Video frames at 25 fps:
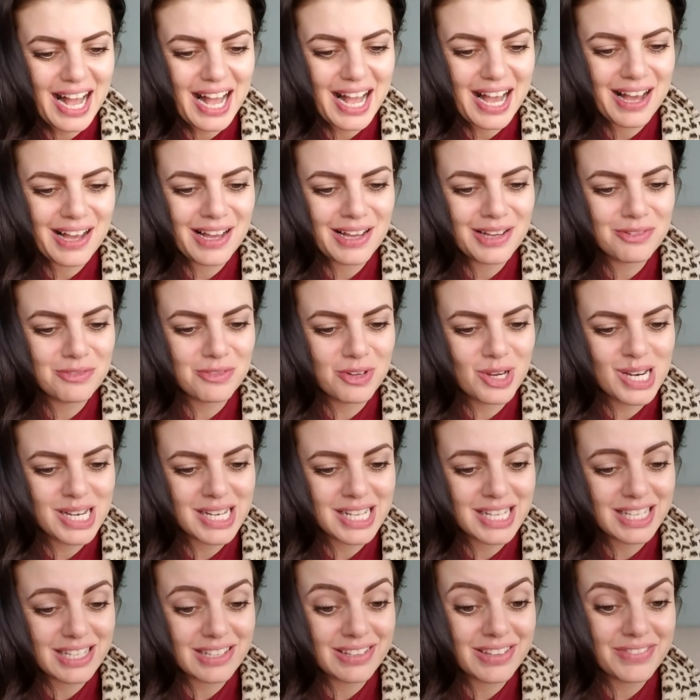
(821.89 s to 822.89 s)
I want to
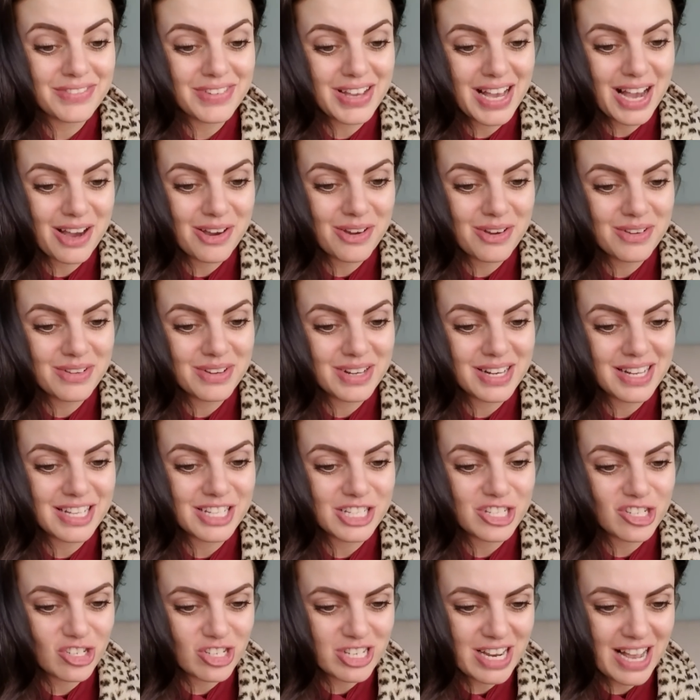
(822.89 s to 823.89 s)
give out a
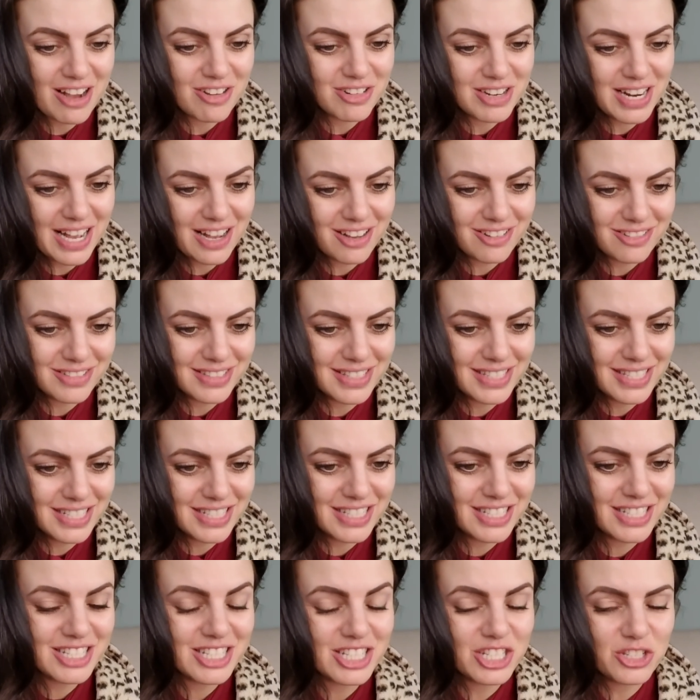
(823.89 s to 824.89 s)
shout out
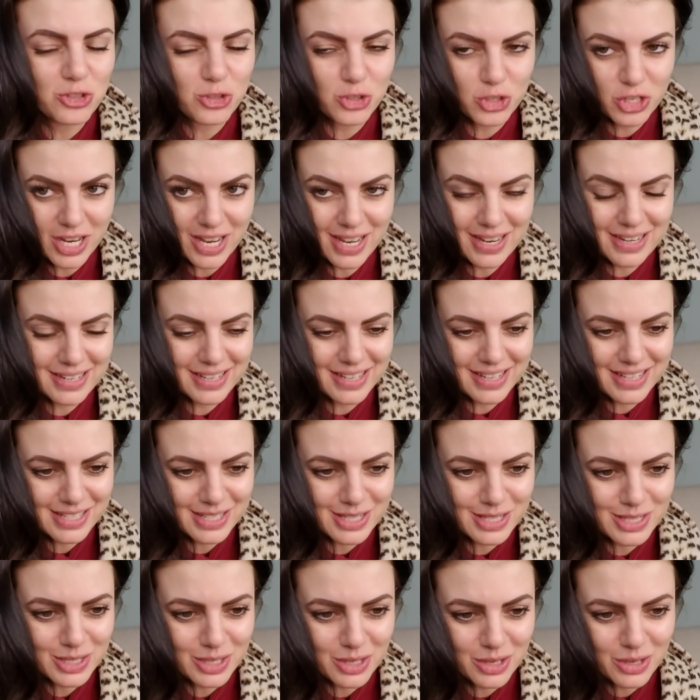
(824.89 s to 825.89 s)
to Janice,
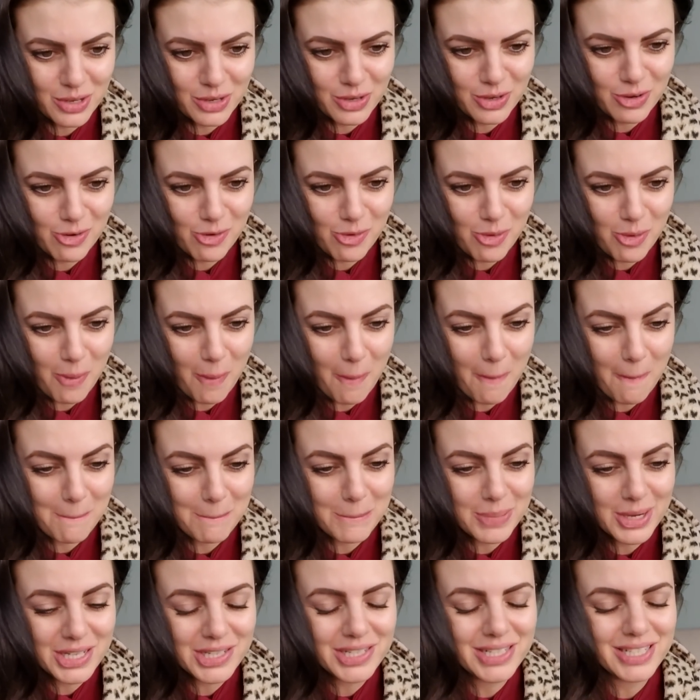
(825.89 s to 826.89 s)
who
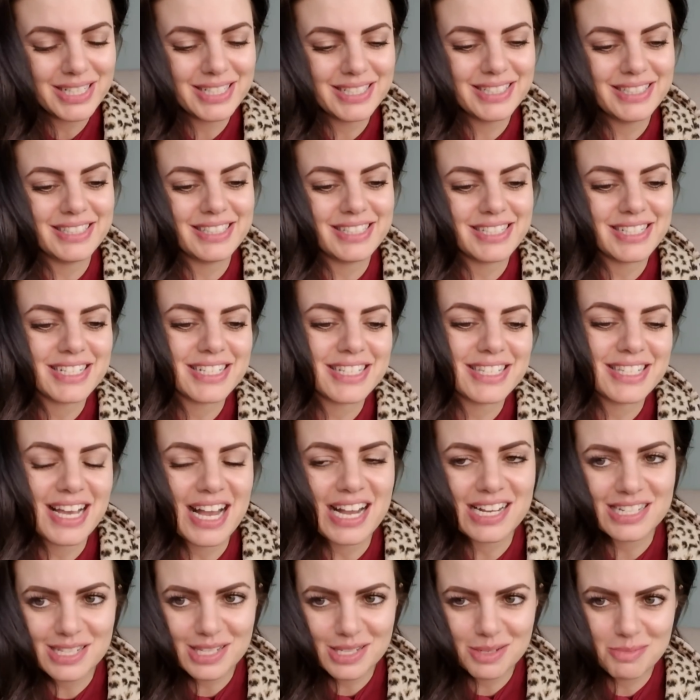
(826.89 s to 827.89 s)
put in the
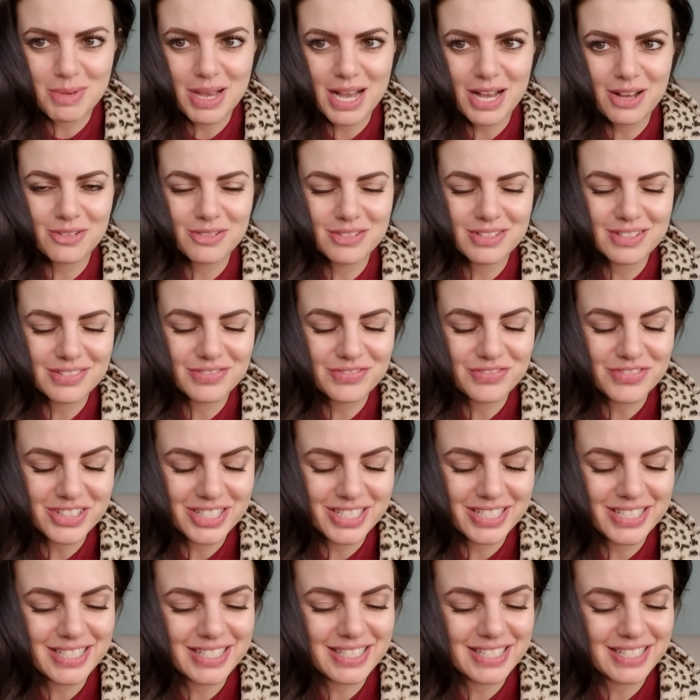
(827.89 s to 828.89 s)
exact amount for
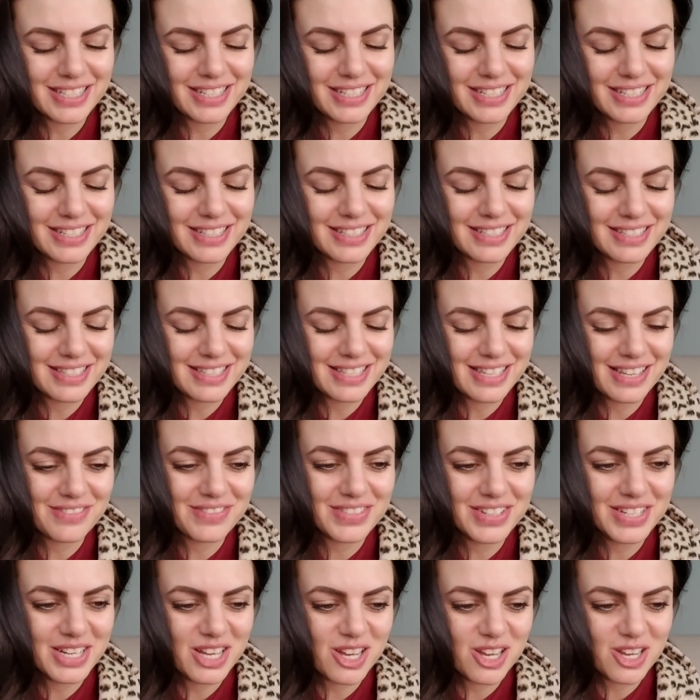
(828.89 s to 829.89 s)
it to hit
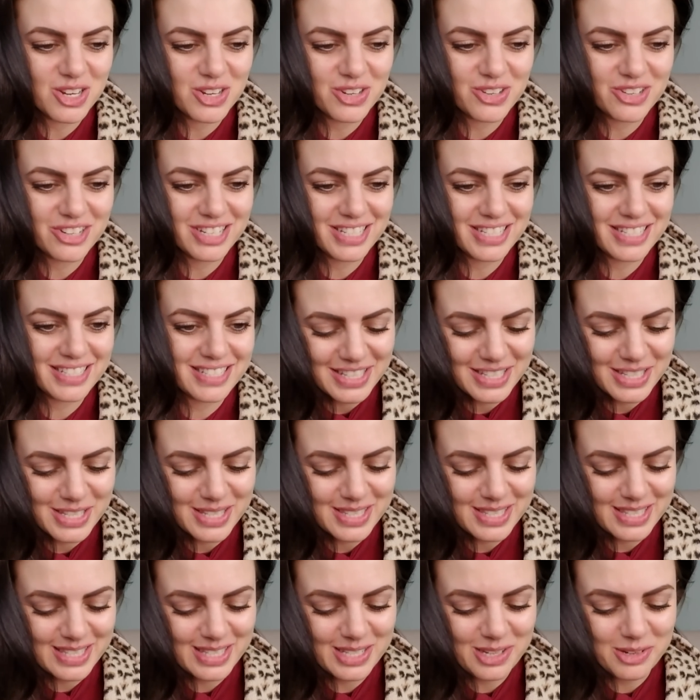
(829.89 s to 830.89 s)
700.
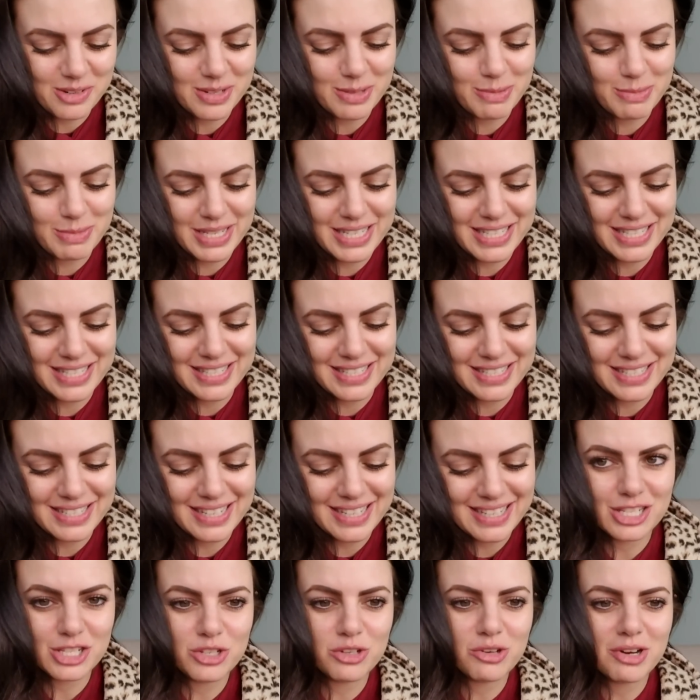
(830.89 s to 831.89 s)
So
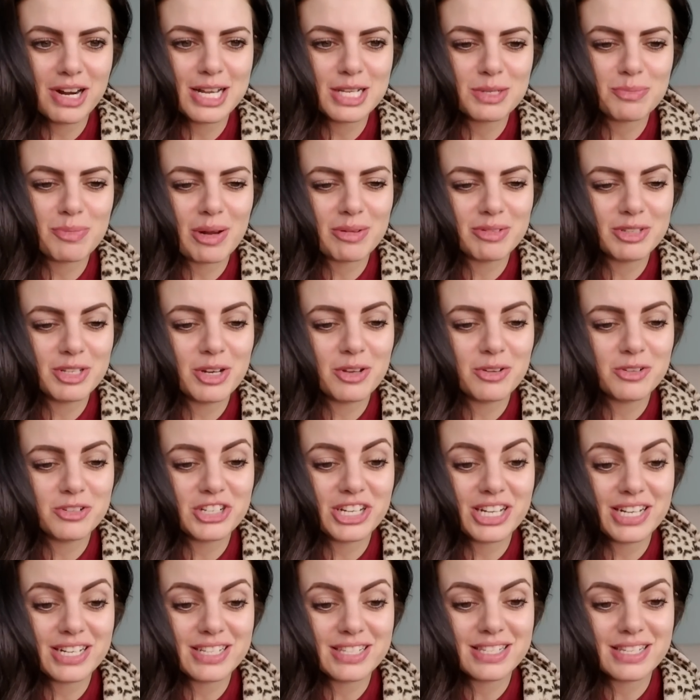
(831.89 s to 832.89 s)
amazing. You guys probably know
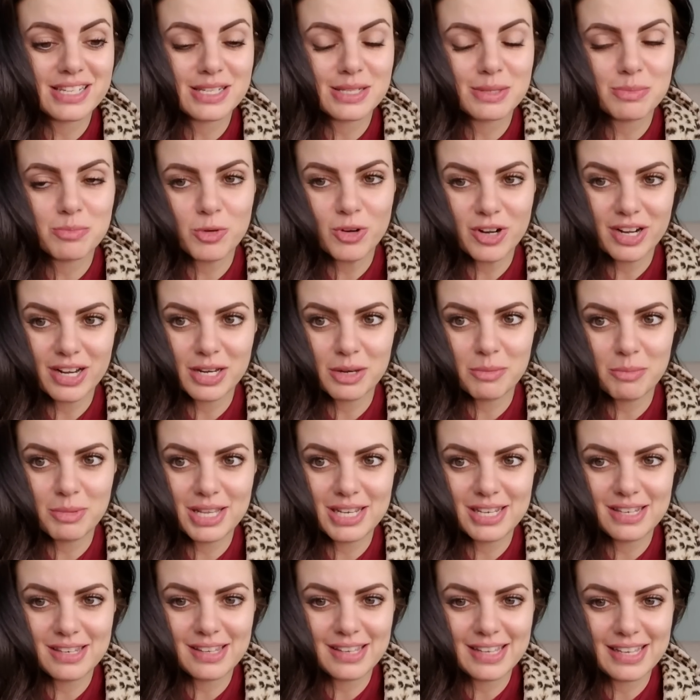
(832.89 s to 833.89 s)
Janice as Mork and
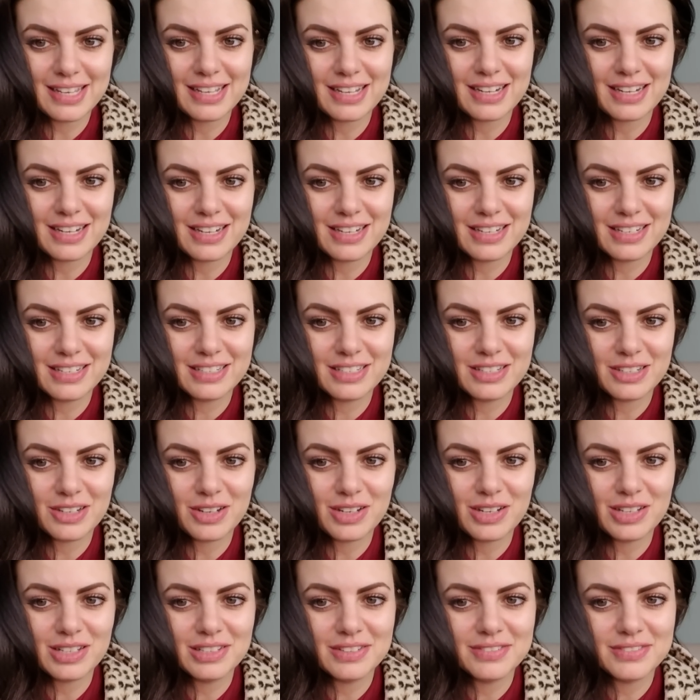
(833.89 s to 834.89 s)
Mindy on
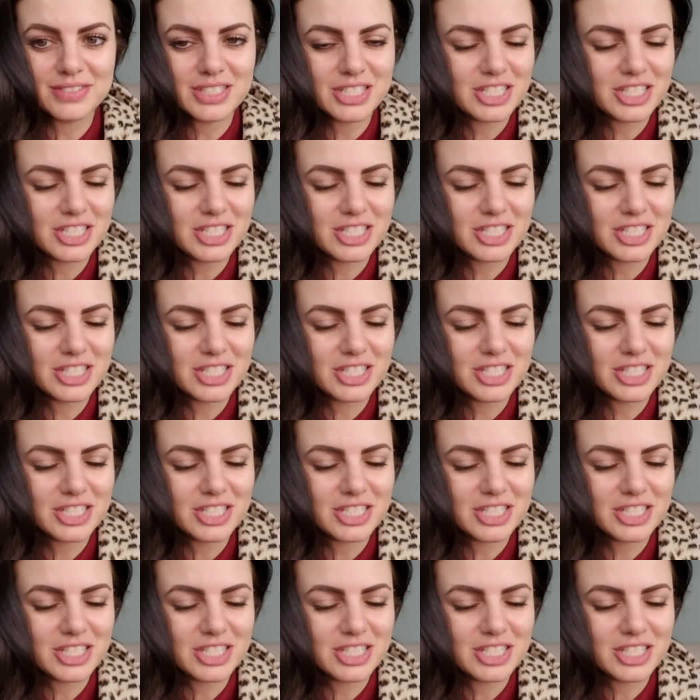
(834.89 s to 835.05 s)
all of the